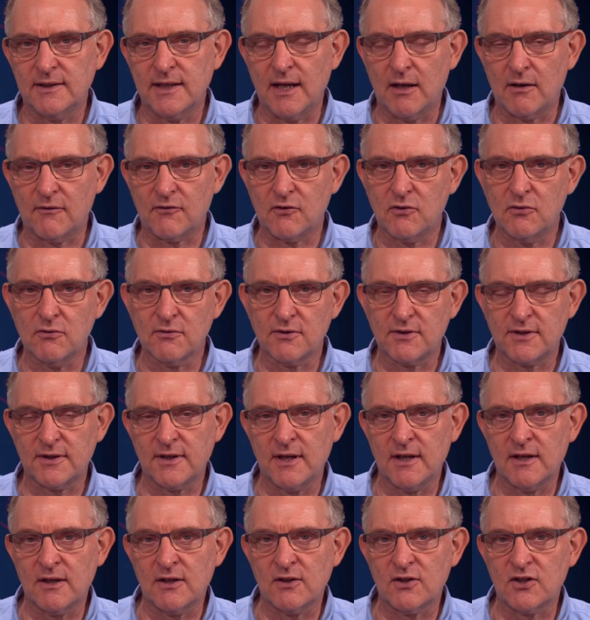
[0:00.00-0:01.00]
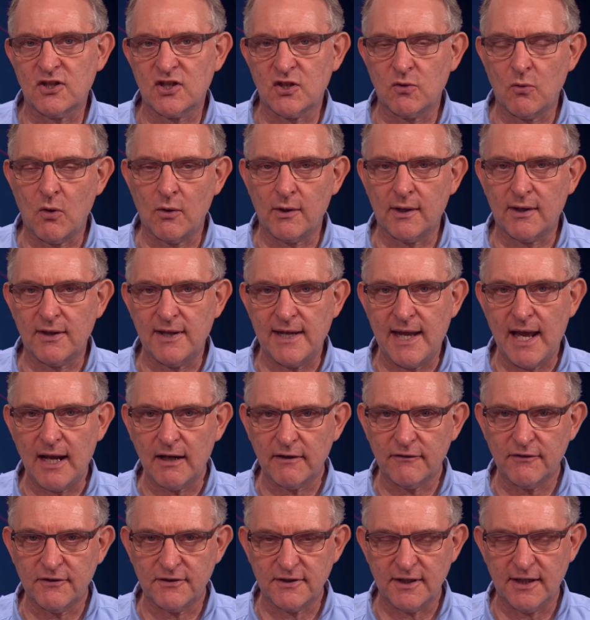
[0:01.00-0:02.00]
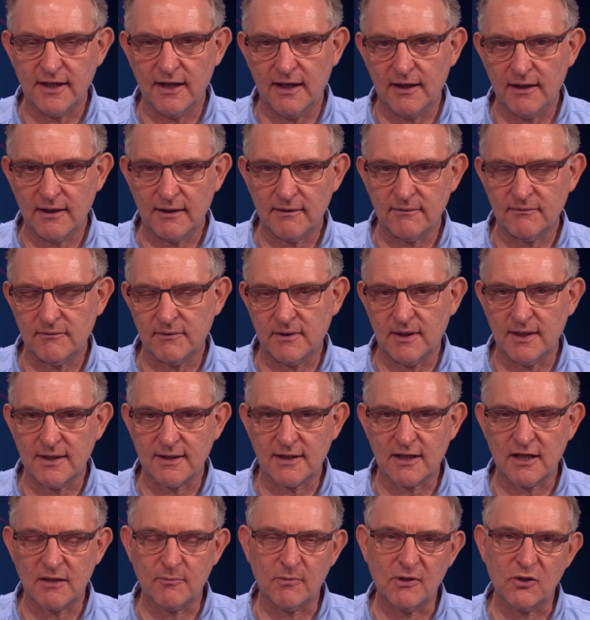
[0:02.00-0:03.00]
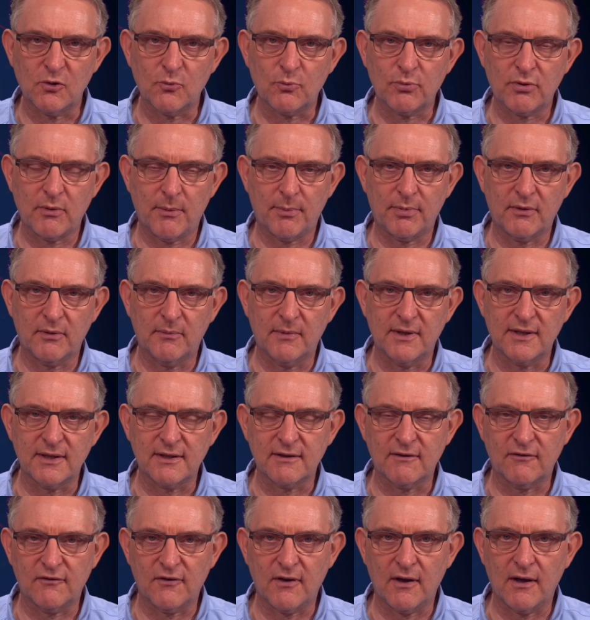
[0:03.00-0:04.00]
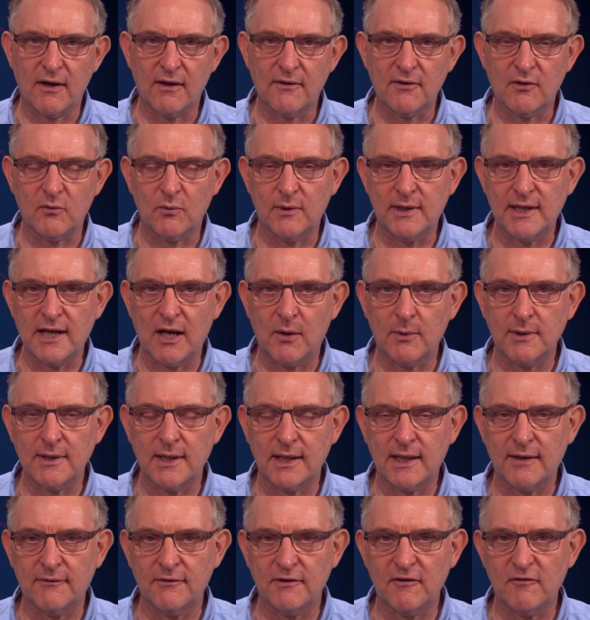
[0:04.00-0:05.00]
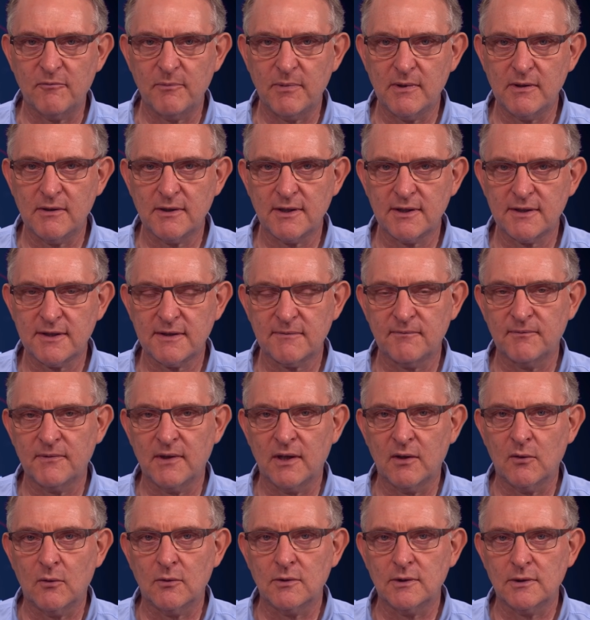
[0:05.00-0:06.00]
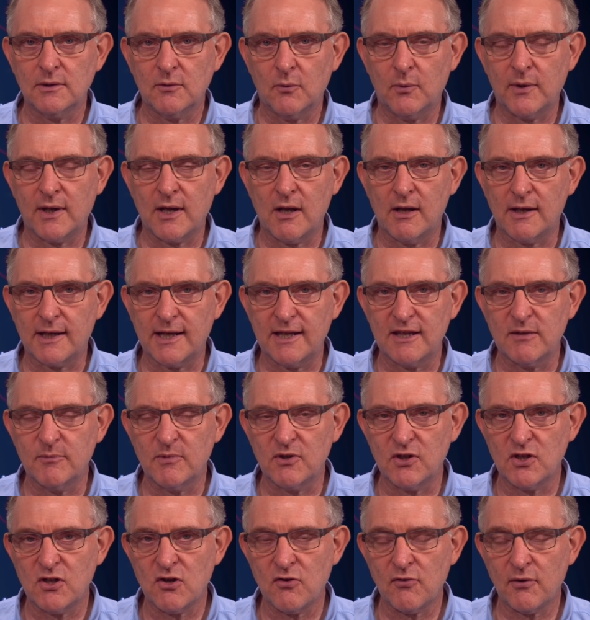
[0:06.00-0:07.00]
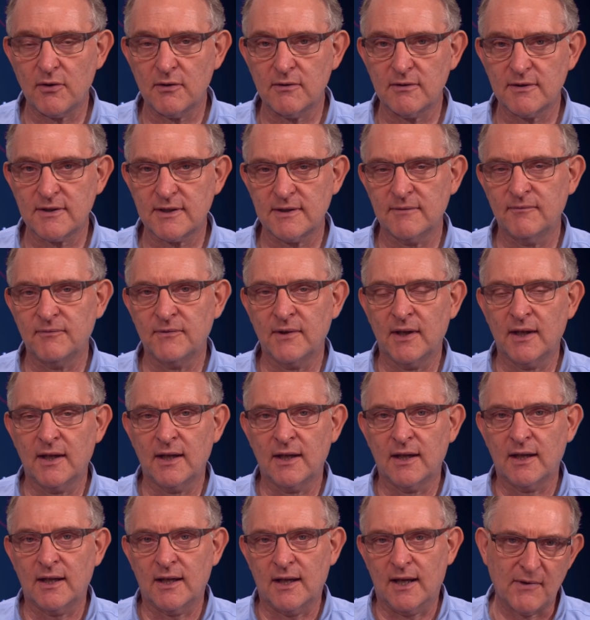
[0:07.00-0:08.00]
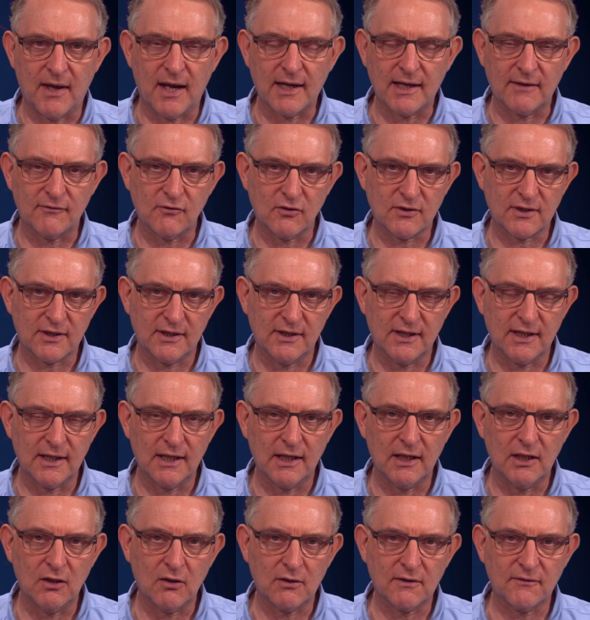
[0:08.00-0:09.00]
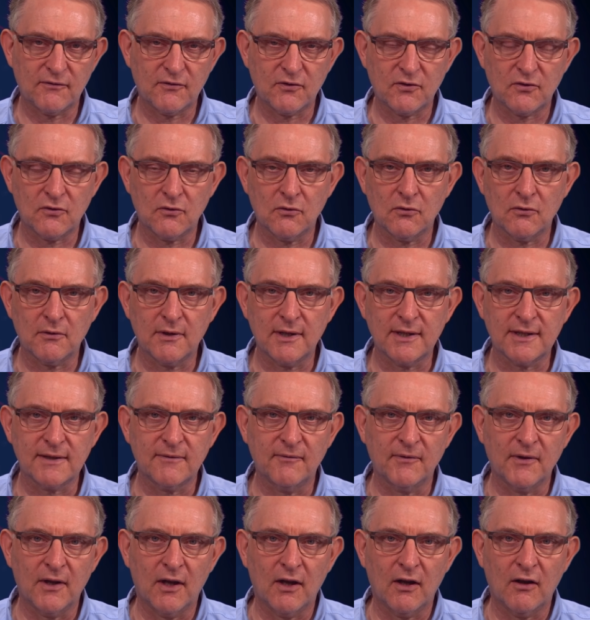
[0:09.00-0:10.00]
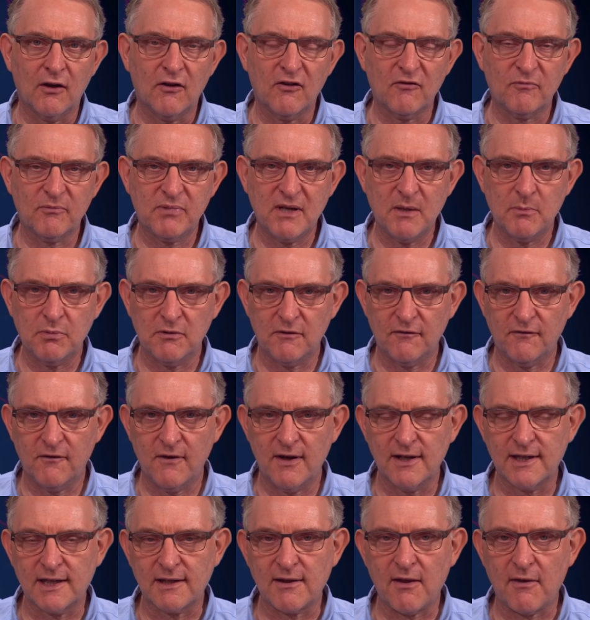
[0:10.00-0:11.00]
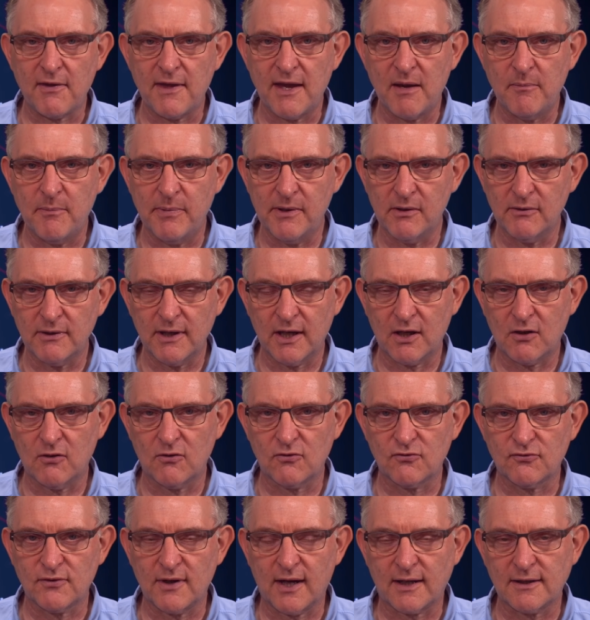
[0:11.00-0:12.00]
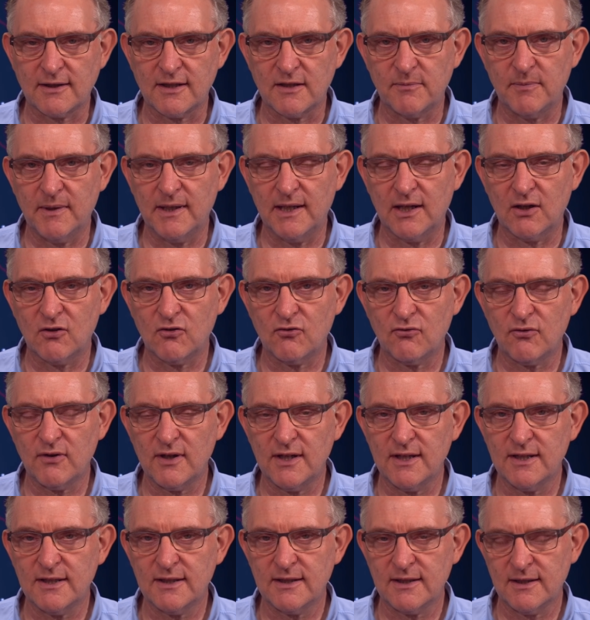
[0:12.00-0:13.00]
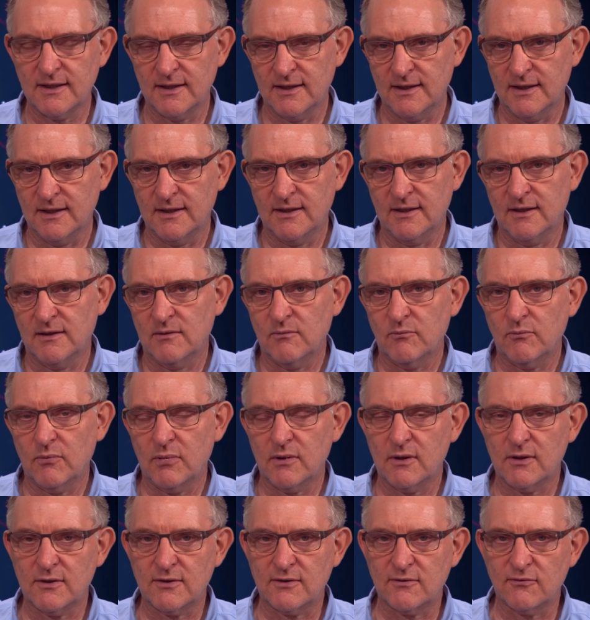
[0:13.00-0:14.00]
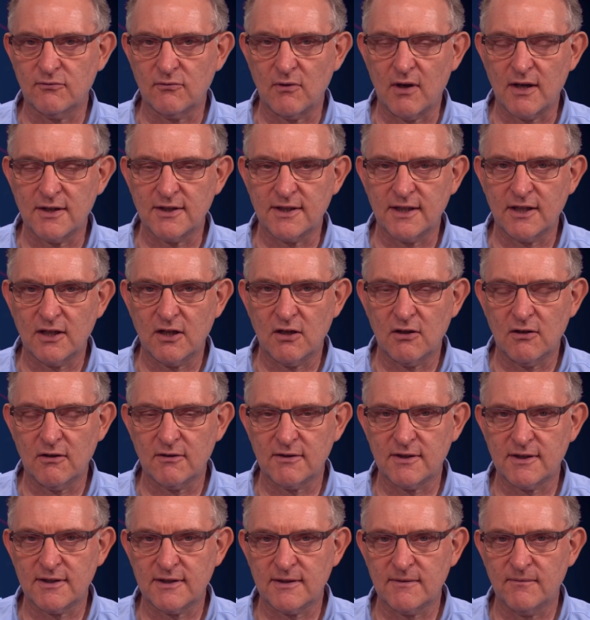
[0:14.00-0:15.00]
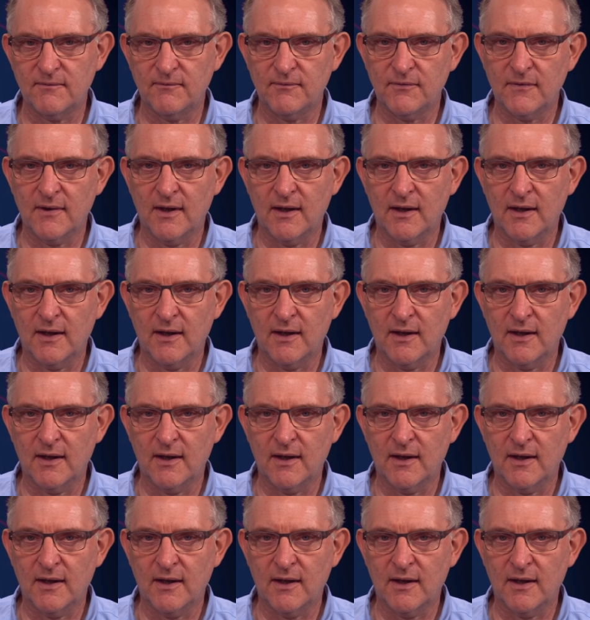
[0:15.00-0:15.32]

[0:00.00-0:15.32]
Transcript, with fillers: Now, of course, swallowing the elephant here is going to be the problem insofar that we now we don't have enough builders, we can't get the materials, and I've also heard a lot of stories of people finding that their building contract has been increased because of rising costs.